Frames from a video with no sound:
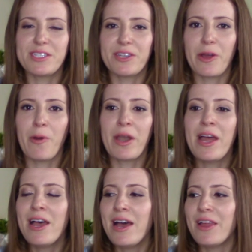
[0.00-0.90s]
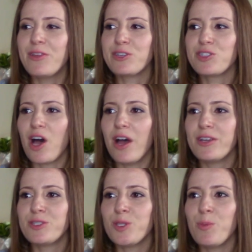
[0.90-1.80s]
you know, and there's
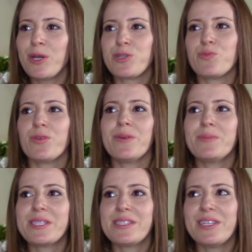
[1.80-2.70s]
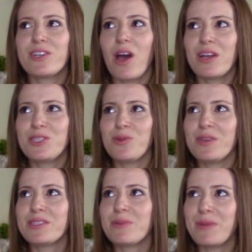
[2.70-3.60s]
not so much room to see God do
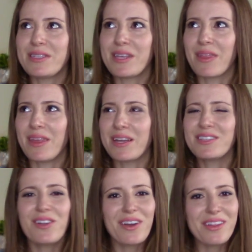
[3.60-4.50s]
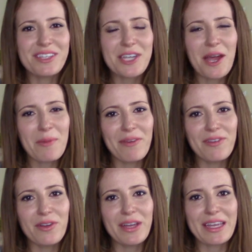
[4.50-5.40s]
these amazing things a lot of the time, I
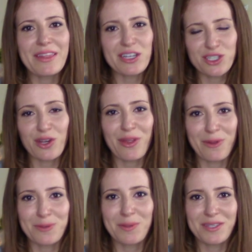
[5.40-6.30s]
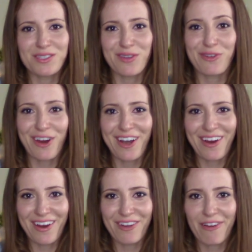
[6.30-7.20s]
feel like, unless you're in those places of great
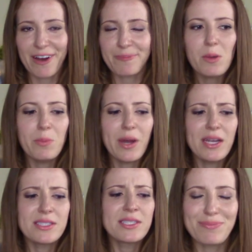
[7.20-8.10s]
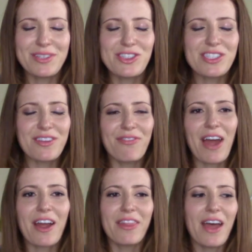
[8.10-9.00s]
need, right? But just the
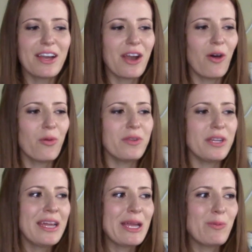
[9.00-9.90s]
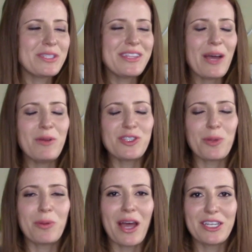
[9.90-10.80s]
fact that not only, it wasn't that we just
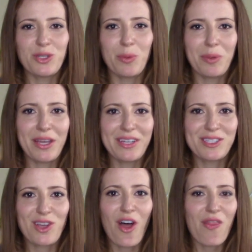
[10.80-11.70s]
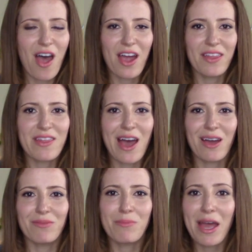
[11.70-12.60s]
applied to a place online
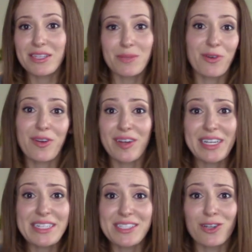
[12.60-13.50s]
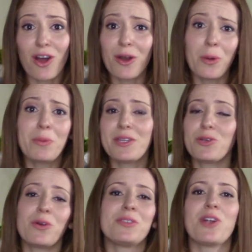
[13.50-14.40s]
that met some of our needs and God opened the
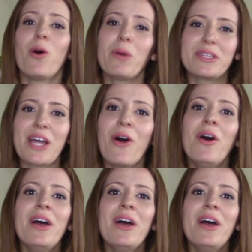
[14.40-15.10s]
doors and all worked out.